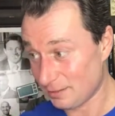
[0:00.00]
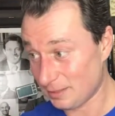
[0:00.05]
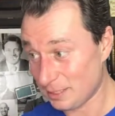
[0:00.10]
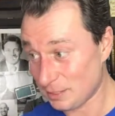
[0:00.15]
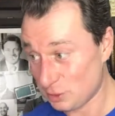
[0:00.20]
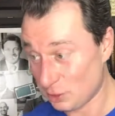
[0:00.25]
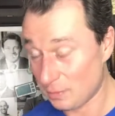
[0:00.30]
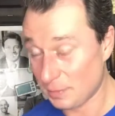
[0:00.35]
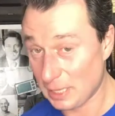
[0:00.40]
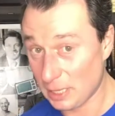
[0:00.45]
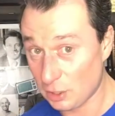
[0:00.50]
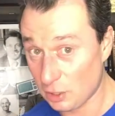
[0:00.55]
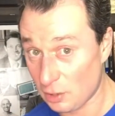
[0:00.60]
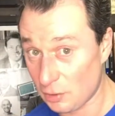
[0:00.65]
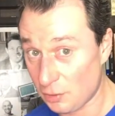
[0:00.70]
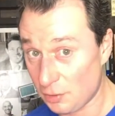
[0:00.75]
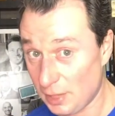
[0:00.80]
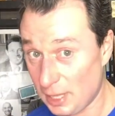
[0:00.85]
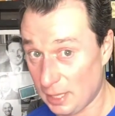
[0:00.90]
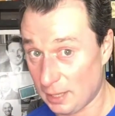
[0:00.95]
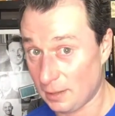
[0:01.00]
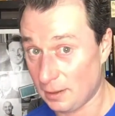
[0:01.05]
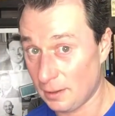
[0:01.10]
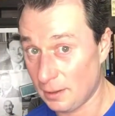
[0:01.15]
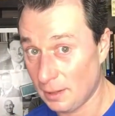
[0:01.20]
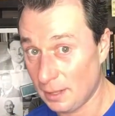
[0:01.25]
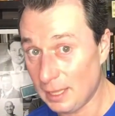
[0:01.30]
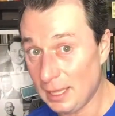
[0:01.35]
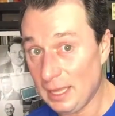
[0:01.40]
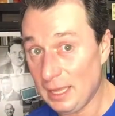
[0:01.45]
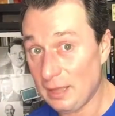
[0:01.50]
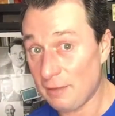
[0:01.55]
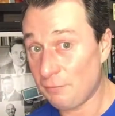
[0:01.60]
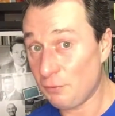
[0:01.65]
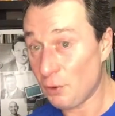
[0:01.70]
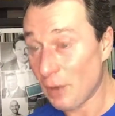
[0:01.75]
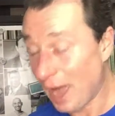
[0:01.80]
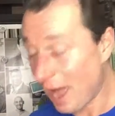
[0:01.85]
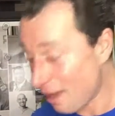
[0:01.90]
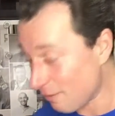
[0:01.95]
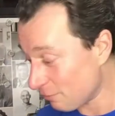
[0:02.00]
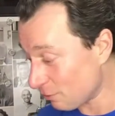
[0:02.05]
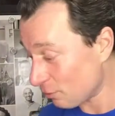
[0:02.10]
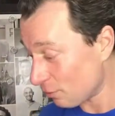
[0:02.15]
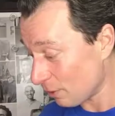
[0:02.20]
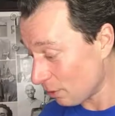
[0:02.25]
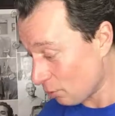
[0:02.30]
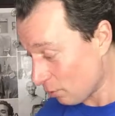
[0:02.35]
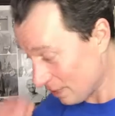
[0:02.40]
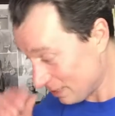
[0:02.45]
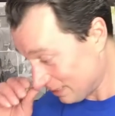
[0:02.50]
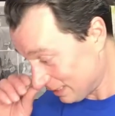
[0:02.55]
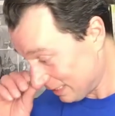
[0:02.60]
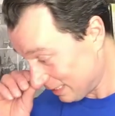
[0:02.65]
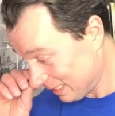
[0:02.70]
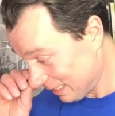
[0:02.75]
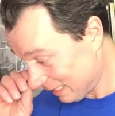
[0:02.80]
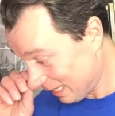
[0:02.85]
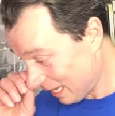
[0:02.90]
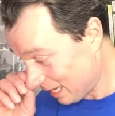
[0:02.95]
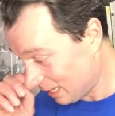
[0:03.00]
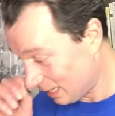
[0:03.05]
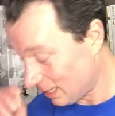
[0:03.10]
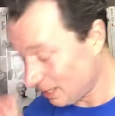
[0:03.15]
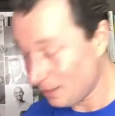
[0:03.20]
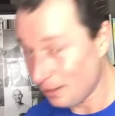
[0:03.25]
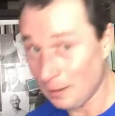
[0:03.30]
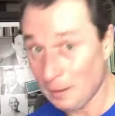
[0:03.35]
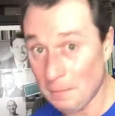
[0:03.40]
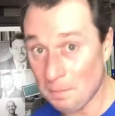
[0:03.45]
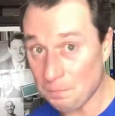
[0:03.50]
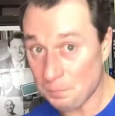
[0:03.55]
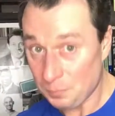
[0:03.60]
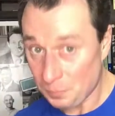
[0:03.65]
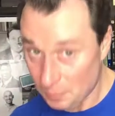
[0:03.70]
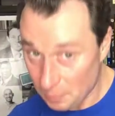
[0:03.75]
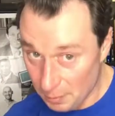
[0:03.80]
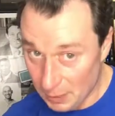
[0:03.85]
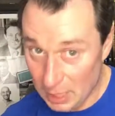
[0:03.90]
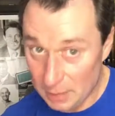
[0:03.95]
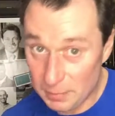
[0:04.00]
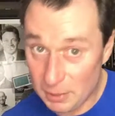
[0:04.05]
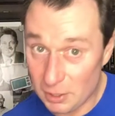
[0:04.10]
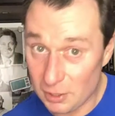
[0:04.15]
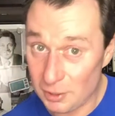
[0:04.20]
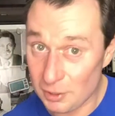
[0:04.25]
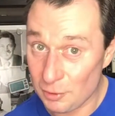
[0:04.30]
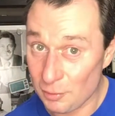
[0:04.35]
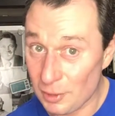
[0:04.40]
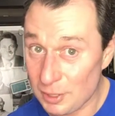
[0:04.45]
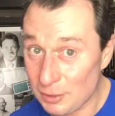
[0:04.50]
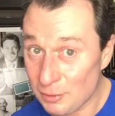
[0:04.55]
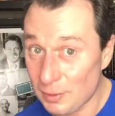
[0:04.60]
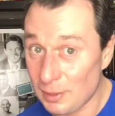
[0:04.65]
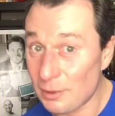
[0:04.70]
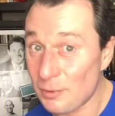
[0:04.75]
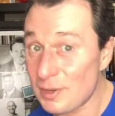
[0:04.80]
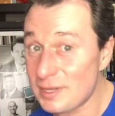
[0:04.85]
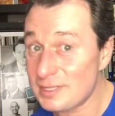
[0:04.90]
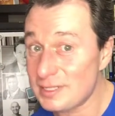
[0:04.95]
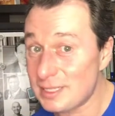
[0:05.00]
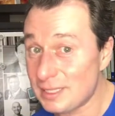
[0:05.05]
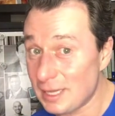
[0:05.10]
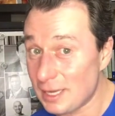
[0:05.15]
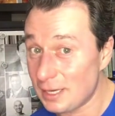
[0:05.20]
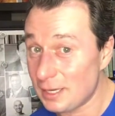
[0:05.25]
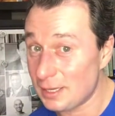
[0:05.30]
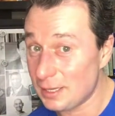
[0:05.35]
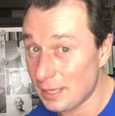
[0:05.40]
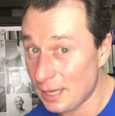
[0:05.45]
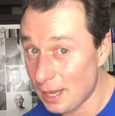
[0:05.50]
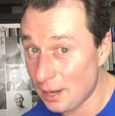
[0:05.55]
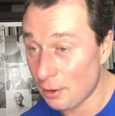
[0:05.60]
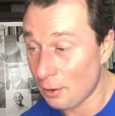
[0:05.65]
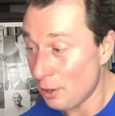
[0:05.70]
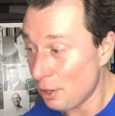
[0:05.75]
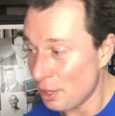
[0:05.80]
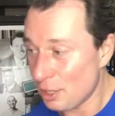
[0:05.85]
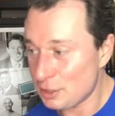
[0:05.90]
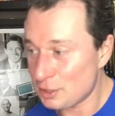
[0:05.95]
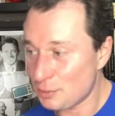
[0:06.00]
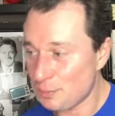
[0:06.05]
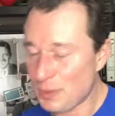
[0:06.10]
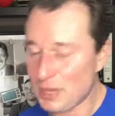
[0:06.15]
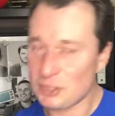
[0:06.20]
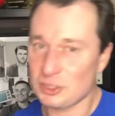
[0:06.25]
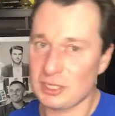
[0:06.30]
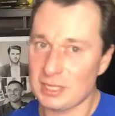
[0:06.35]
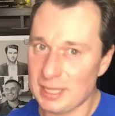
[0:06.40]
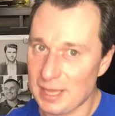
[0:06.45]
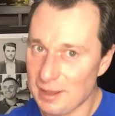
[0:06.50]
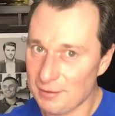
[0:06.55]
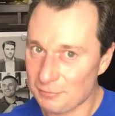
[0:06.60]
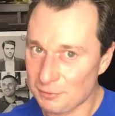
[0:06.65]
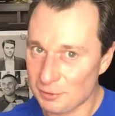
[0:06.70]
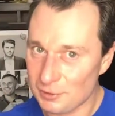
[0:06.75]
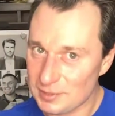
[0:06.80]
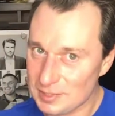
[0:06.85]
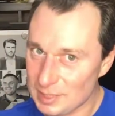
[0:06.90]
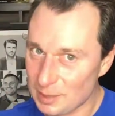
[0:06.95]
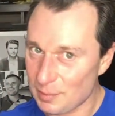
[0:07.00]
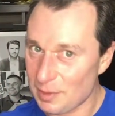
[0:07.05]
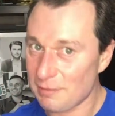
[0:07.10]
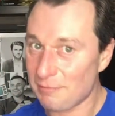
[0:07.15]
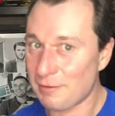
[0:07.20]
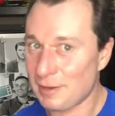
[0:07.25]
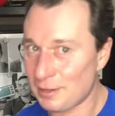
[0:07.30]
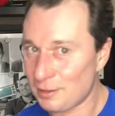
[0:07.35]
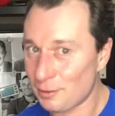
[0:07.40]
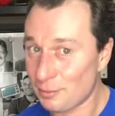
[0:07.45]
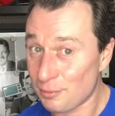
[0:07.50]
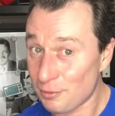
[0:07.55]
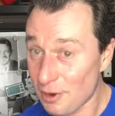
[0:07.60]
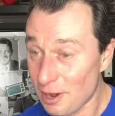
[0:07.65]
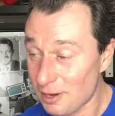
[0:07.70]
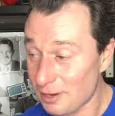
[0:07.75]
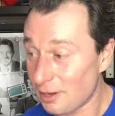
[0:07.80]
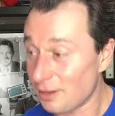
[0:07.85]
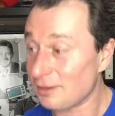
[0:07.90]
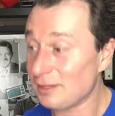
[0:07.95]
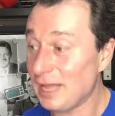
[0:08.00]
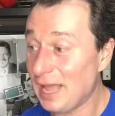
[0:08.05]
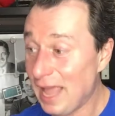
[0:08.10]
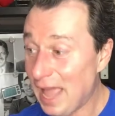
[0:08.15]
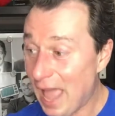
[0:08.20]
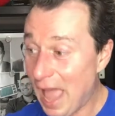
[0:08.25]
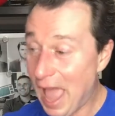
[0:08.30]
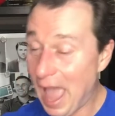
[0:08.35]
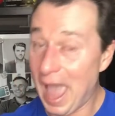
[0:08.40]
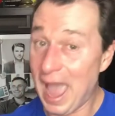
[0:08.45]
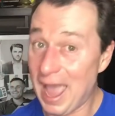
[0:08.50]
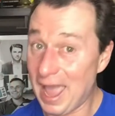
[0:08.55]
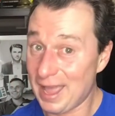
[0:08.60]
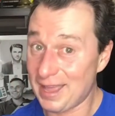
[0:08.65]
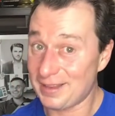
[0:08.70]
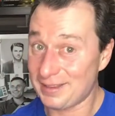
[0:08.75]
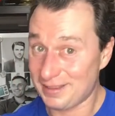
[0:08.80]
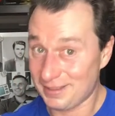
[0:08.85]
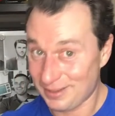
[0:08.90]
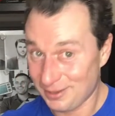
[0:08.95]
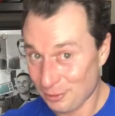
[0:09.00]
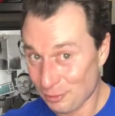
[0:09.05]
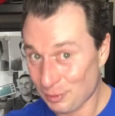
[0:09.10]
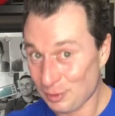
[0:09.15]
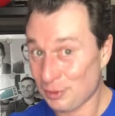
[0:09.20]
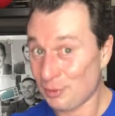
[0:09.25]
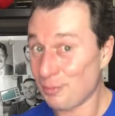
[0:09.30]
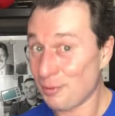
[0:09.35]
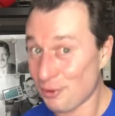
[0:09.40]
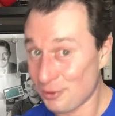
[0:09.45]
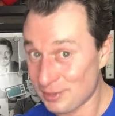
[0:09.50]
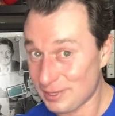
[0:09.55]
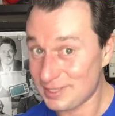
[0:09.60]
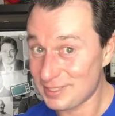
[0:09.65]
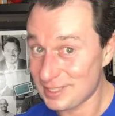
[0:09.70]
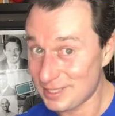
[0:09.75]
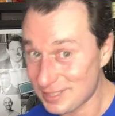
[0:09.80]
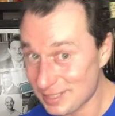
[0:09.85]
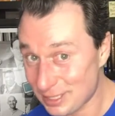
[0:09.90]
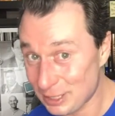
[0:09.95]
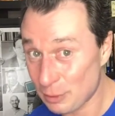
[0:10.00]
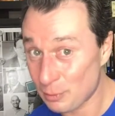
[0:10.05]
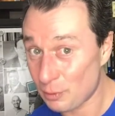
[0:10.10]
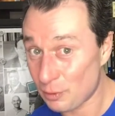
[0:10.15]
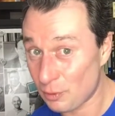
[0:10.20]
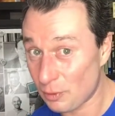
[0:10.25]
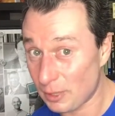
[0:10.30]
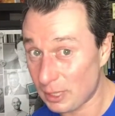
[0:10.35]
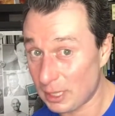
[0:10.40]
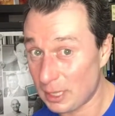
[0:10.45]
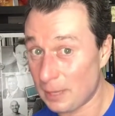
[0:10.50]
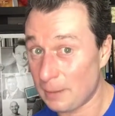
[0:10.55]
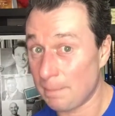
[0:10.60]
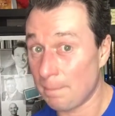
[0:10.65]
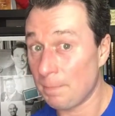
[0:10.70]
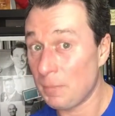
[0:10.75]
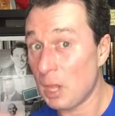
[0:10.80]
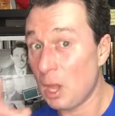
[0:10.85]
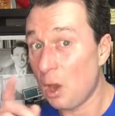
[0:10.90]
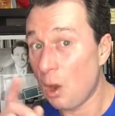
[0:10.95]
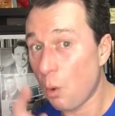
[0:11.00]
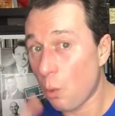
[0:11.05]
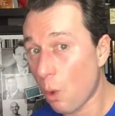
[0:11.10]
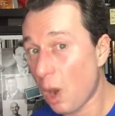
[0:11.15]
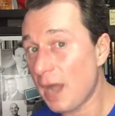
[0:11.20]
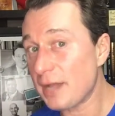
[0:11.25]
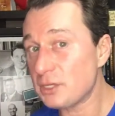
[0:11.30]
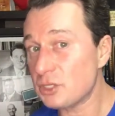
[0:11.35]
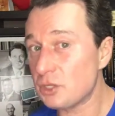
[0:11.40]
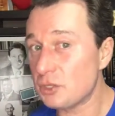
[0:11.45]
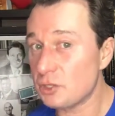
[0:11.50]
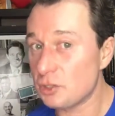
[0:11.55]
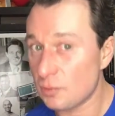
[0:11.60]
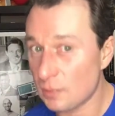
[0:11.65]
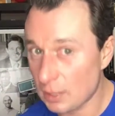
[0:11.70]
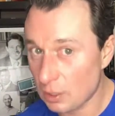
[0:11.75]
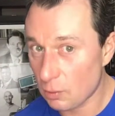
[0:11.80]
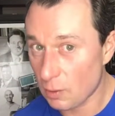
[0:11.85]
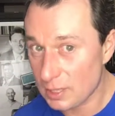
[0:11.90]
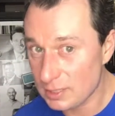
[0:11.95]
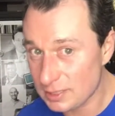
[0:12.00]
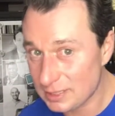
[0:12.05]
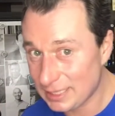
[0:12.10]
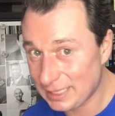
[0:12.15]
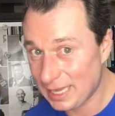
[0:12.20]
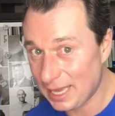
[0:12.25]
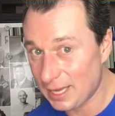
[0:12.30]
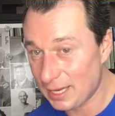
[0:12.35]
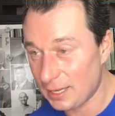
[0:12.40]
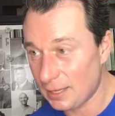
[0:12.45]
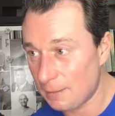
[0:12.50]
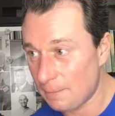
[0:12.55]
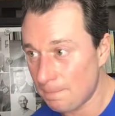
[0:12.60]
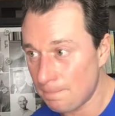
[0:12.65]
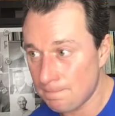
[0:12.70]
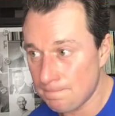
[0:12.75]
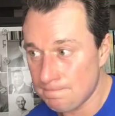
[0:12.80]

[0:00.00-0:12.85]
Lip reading: This could be a good thing. If you haven't requested to get in, maybe you're going to want to request to get in now, especially after you see my final product and with the bonuses that I'm throwing in. Why should you request to get in?